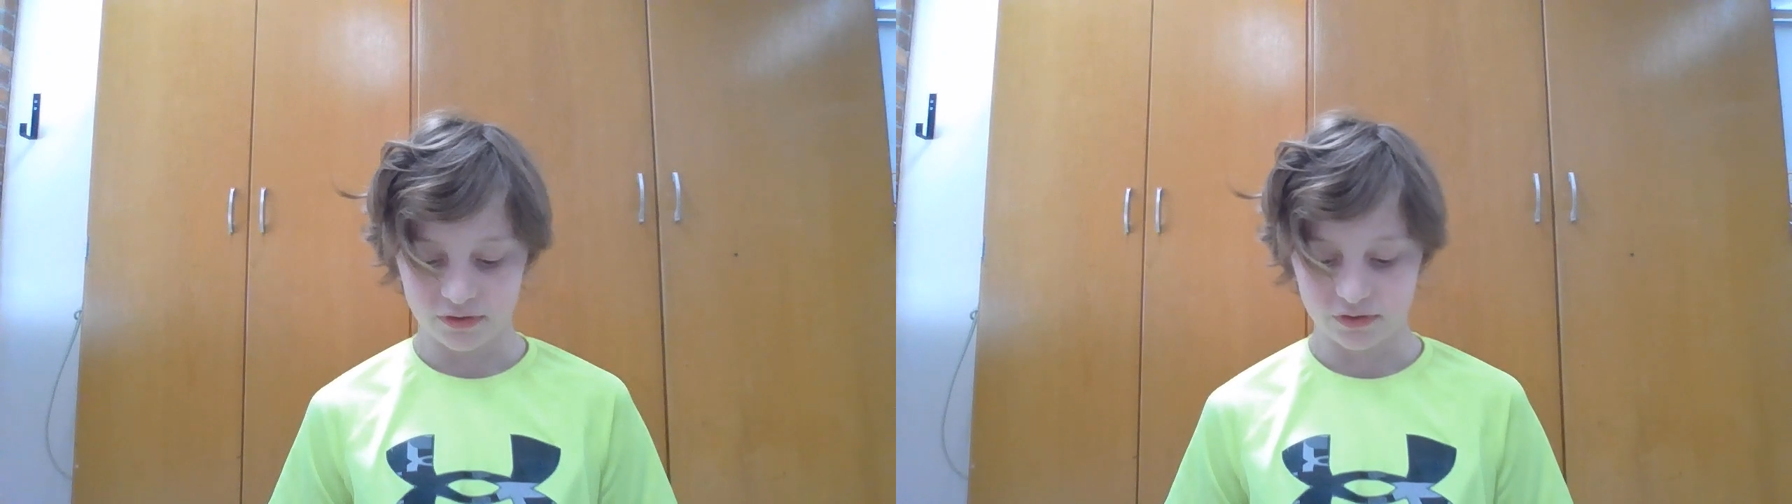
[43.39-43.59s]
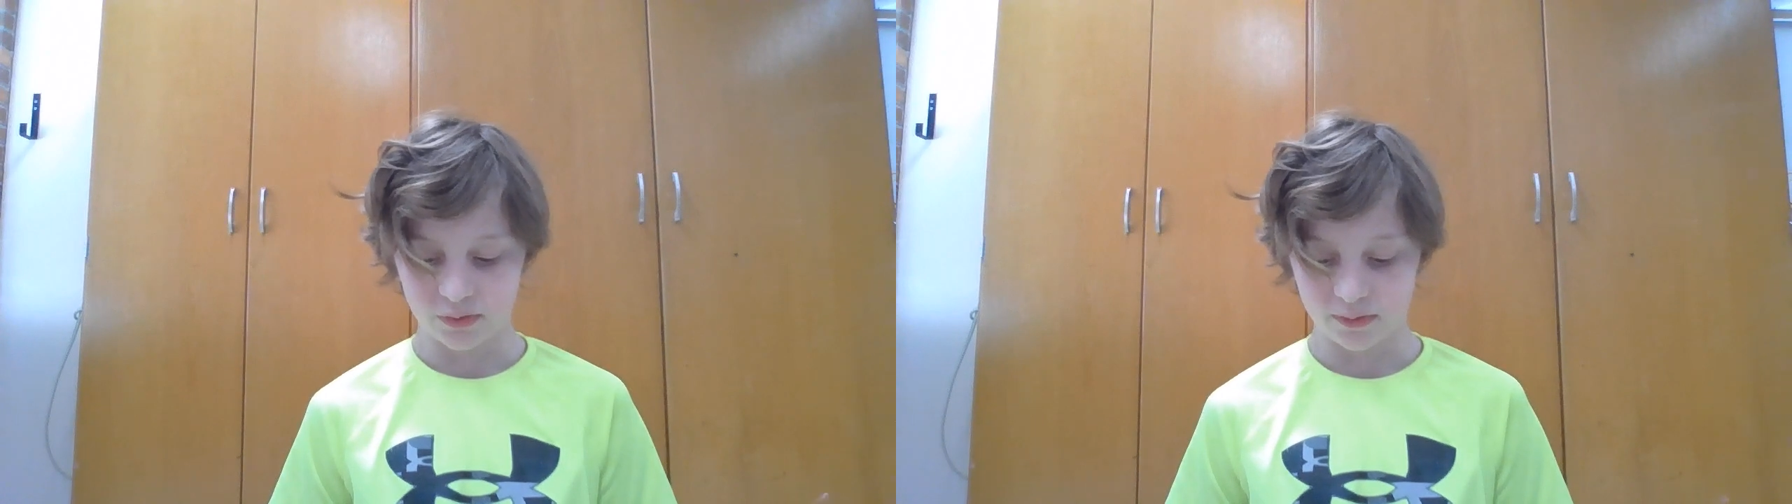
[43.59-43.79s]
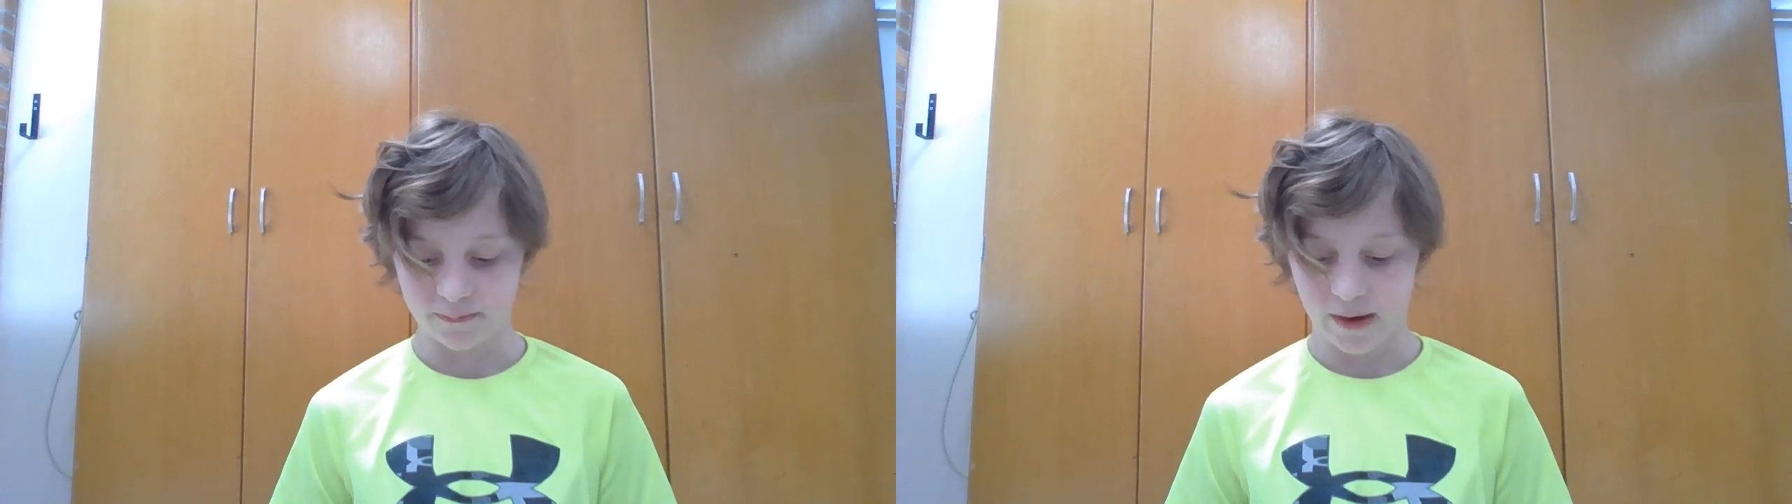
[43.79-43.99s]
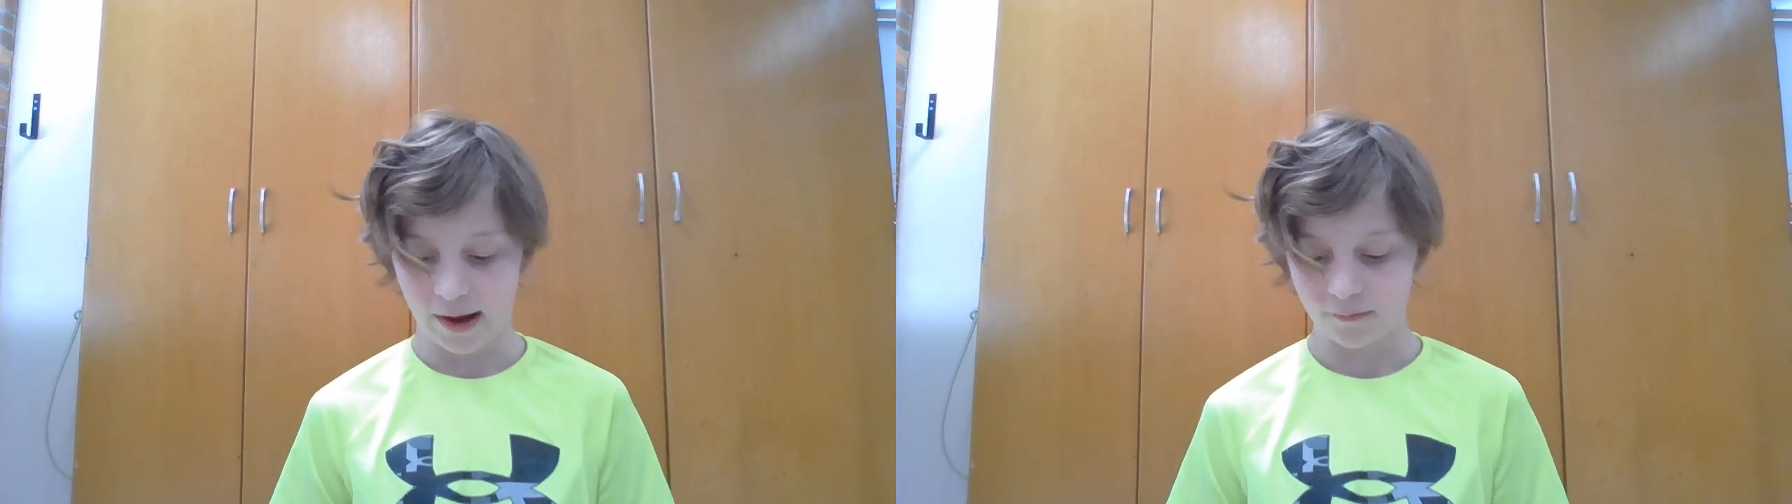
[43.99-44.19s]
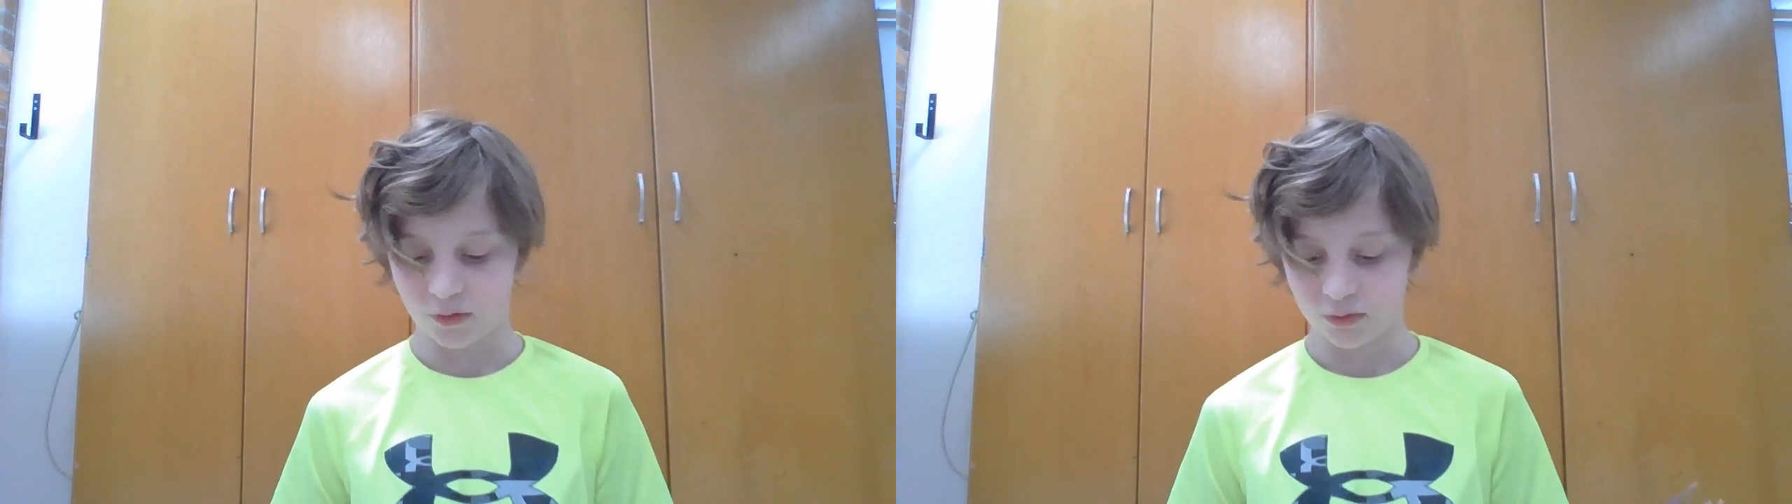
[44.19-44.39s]
score
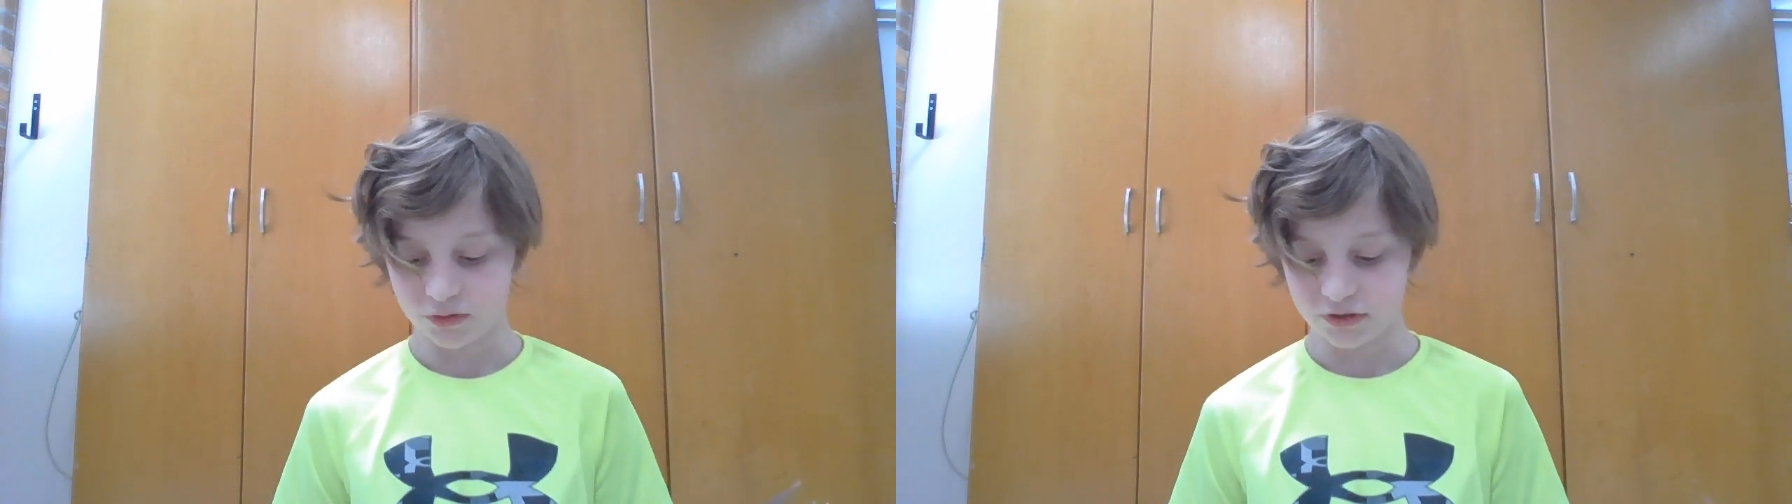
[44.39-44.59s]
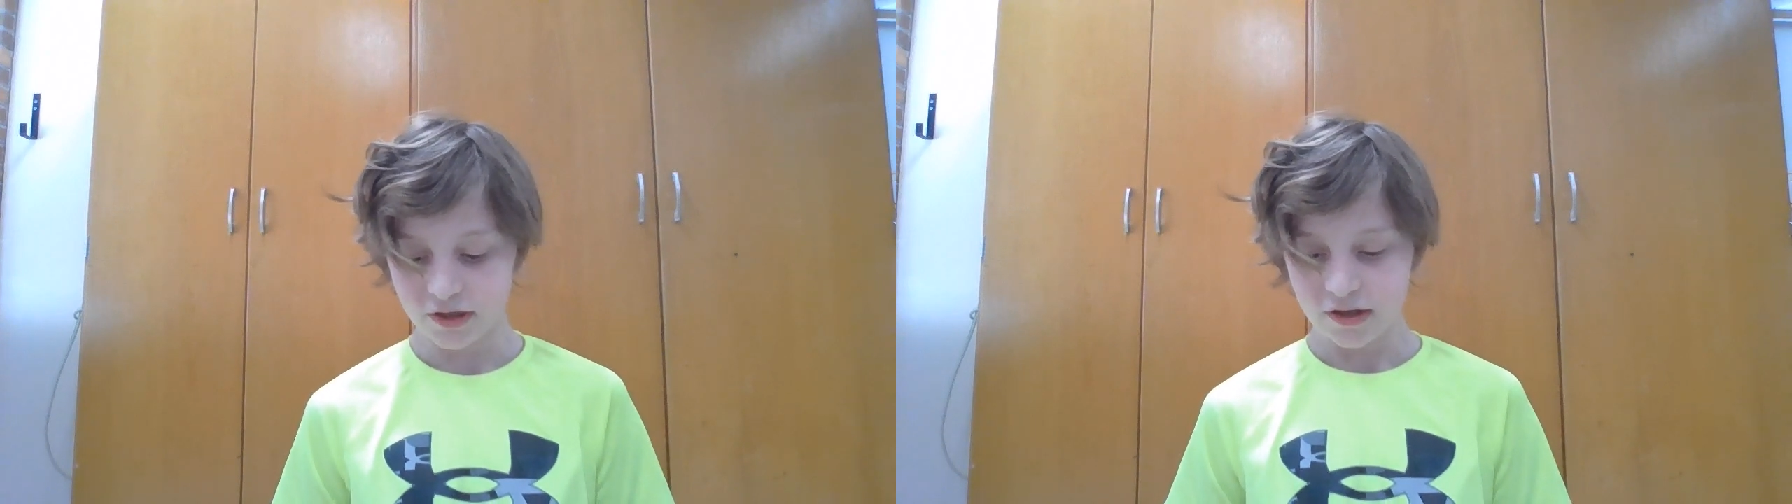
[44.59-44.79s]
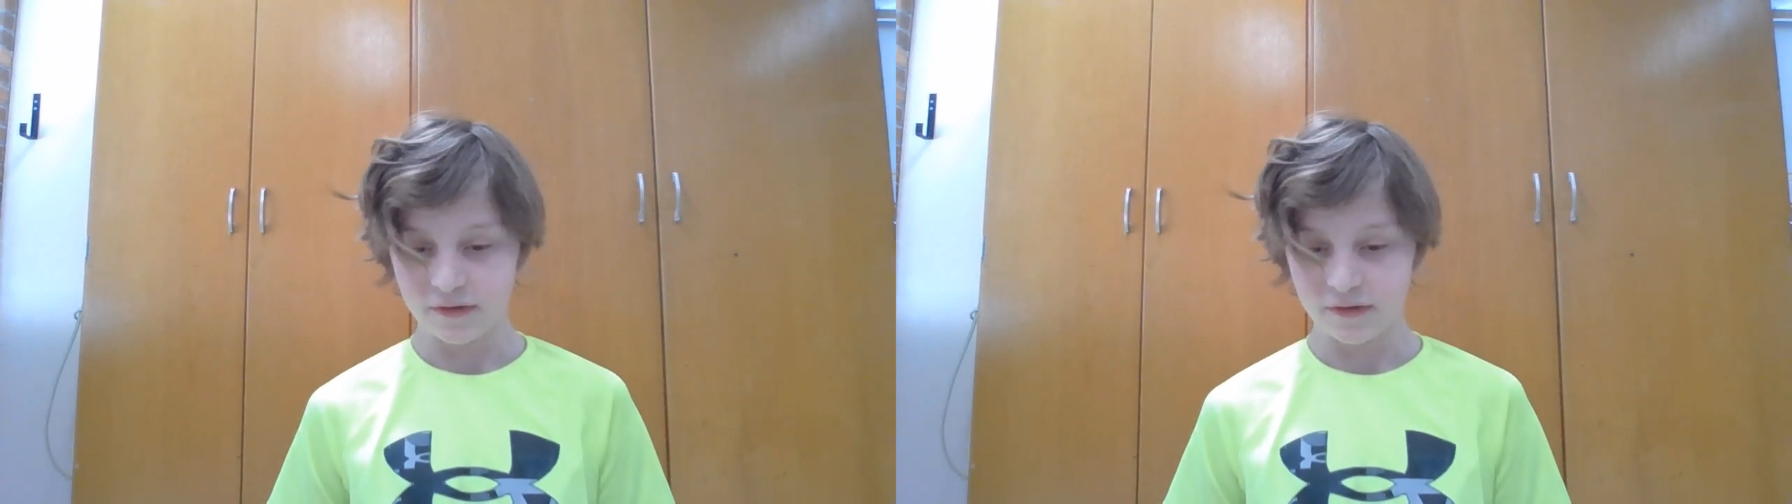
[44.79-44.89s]
5 goals